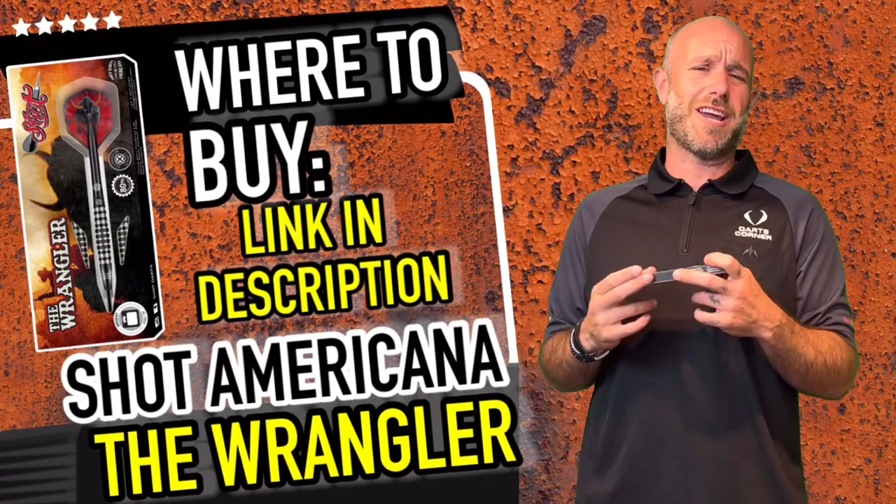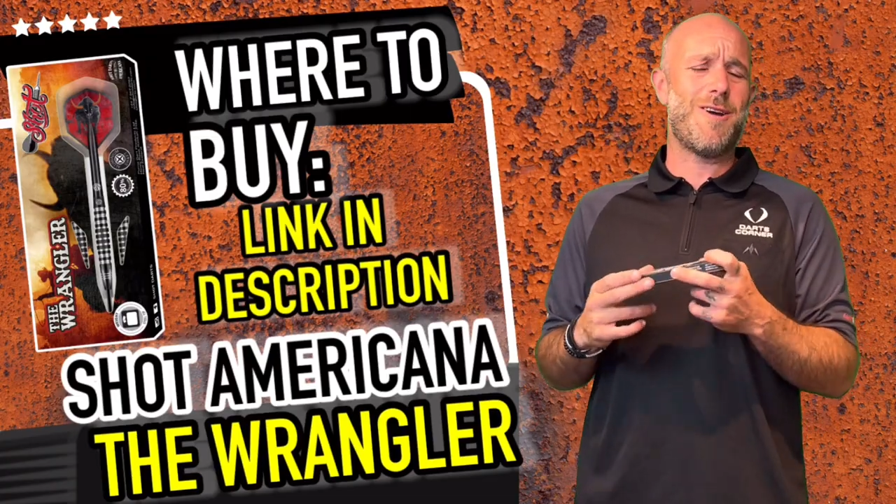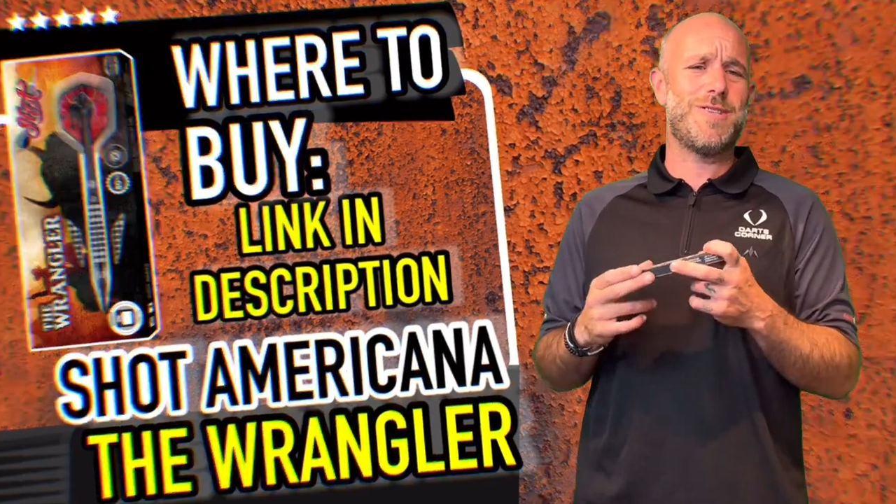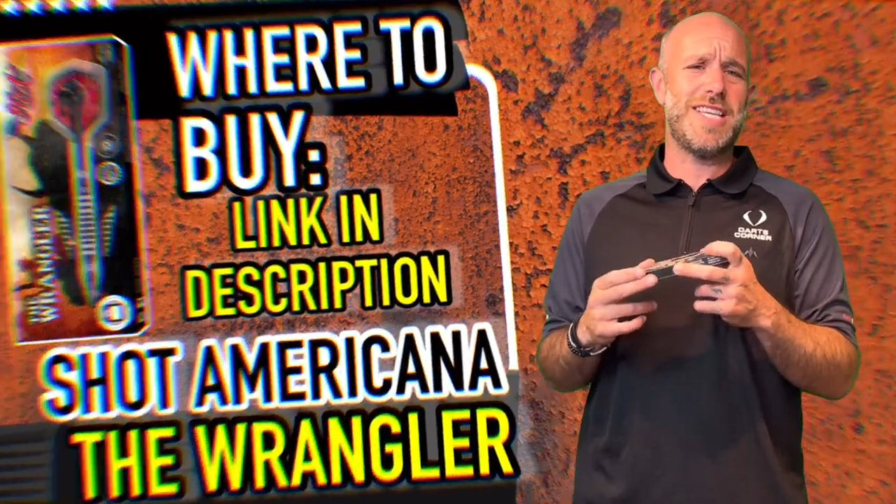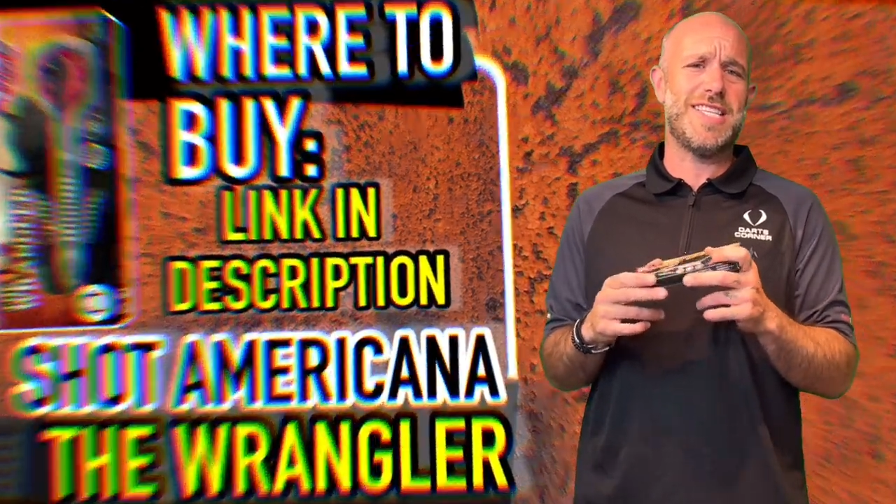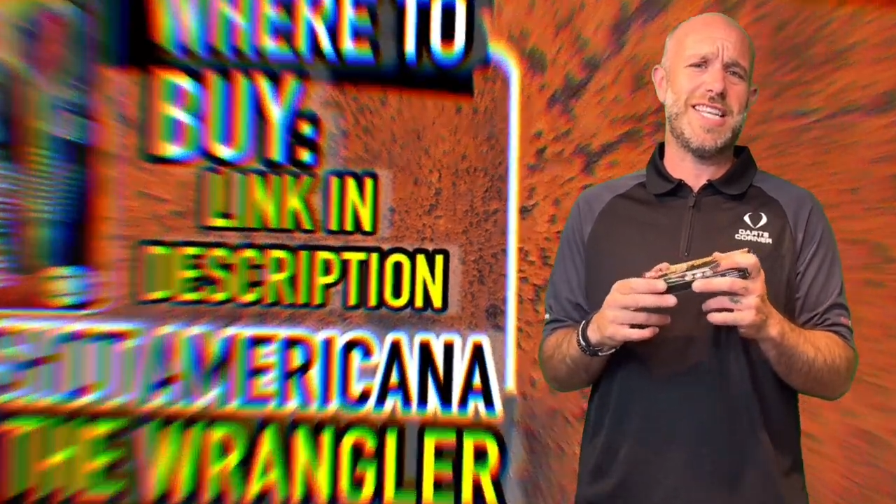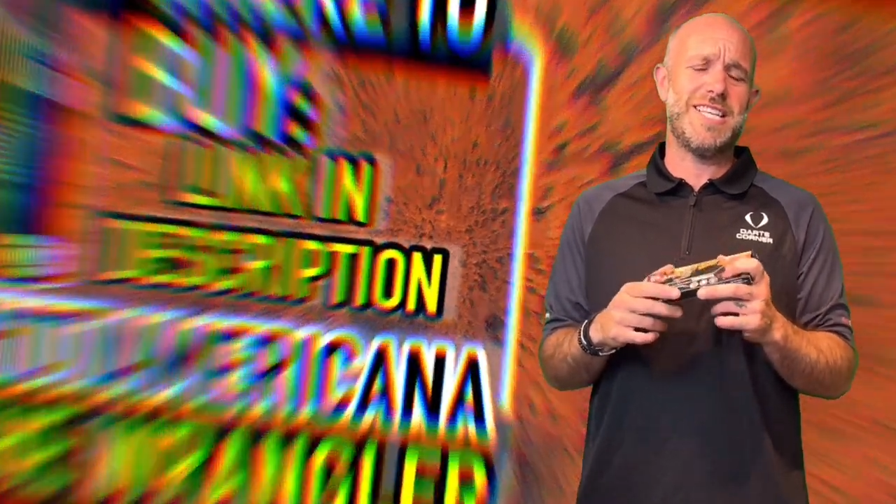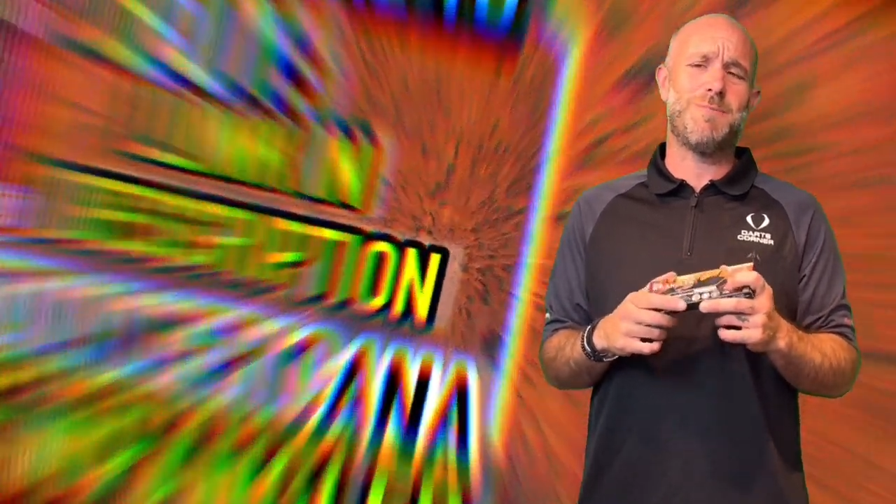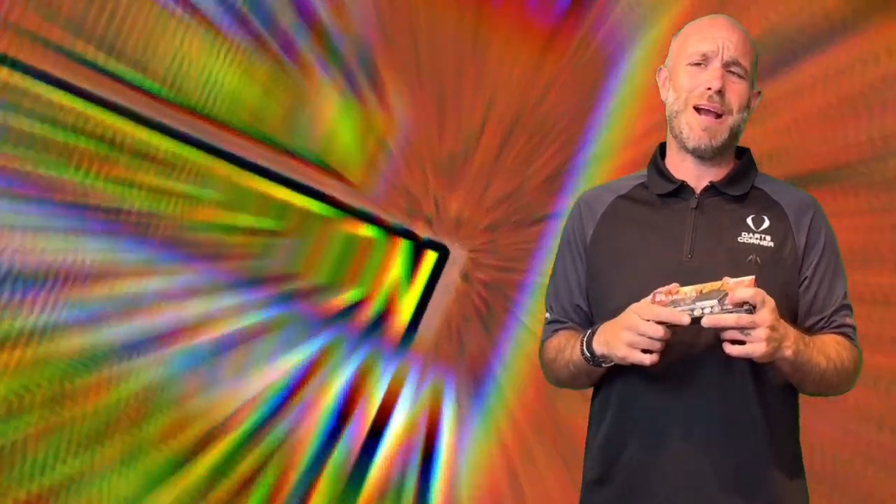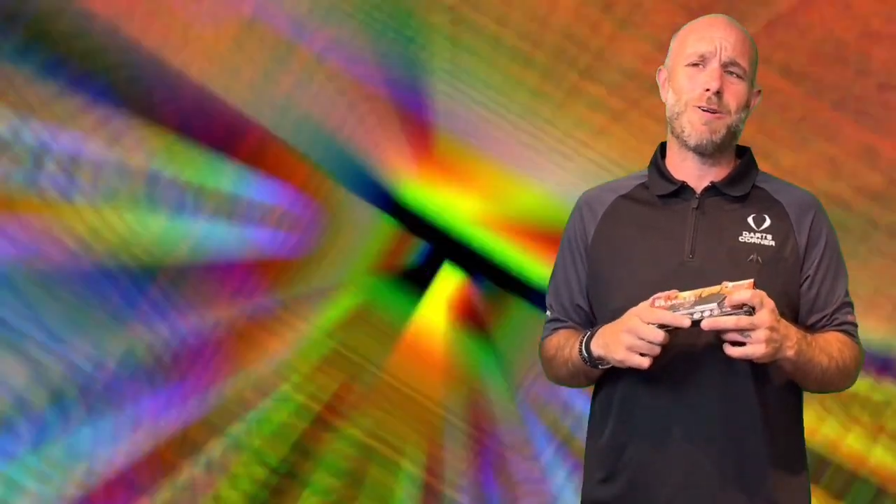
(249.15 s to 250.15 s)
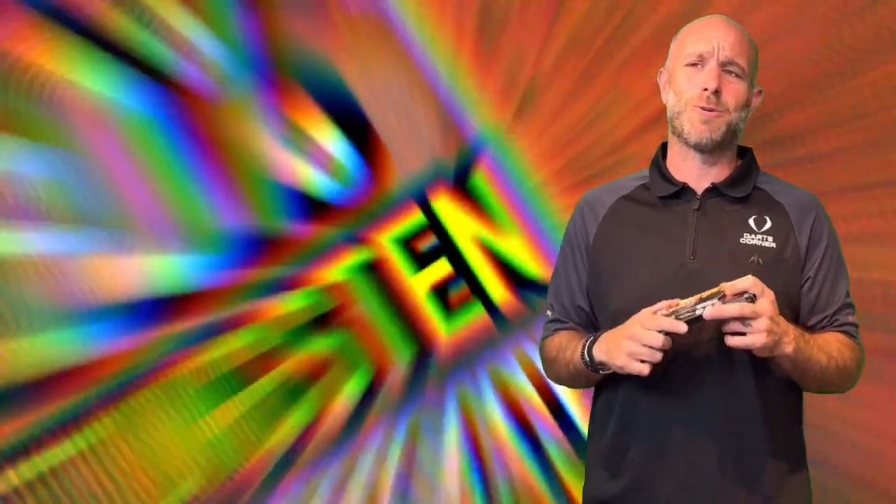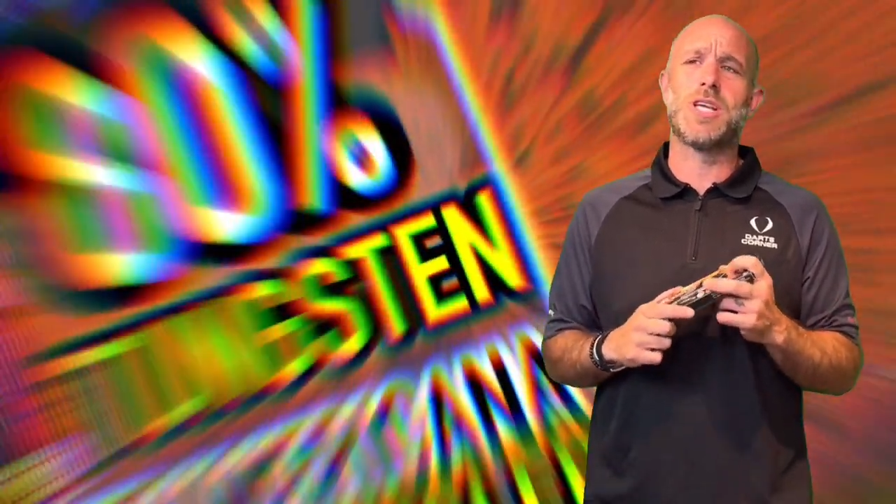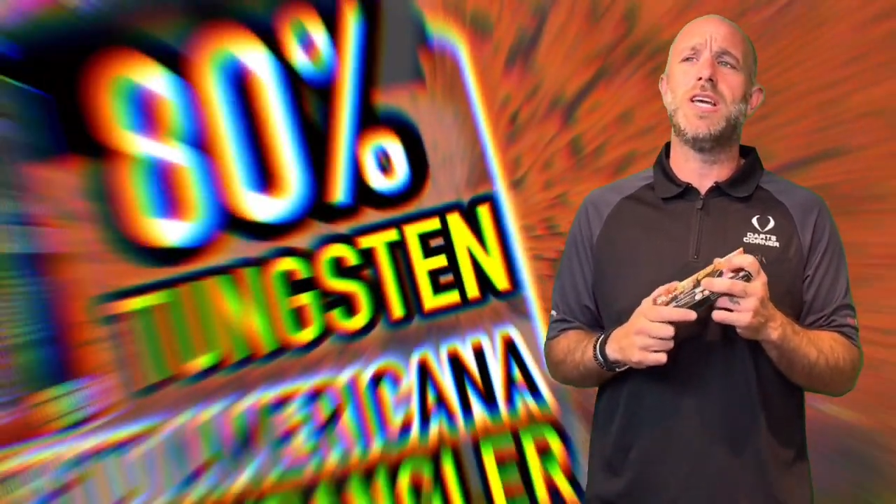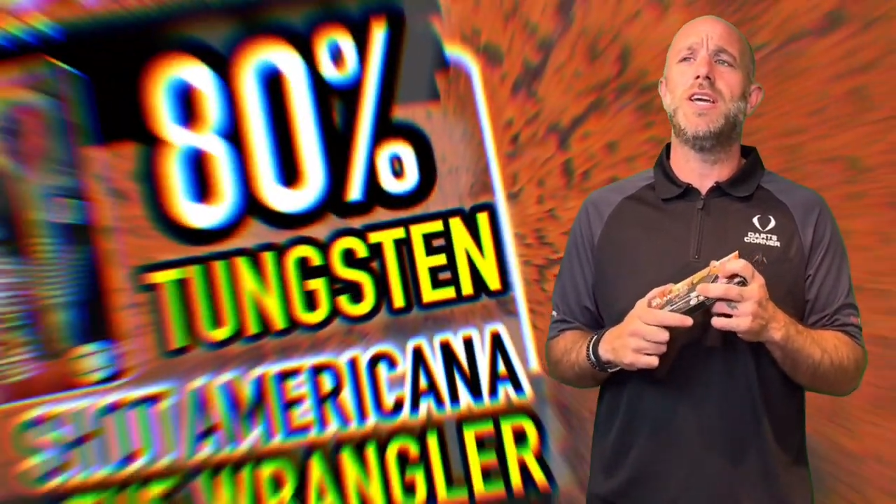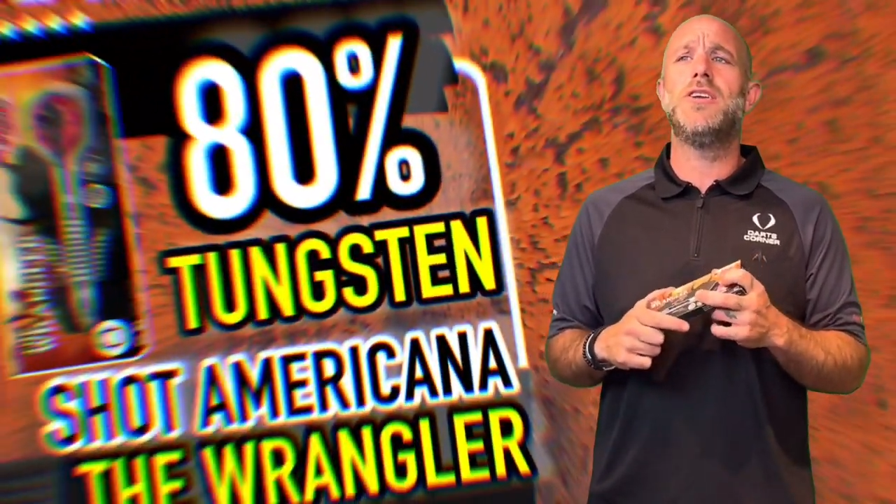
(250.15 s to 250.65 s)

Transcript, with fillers: goes into these barrels,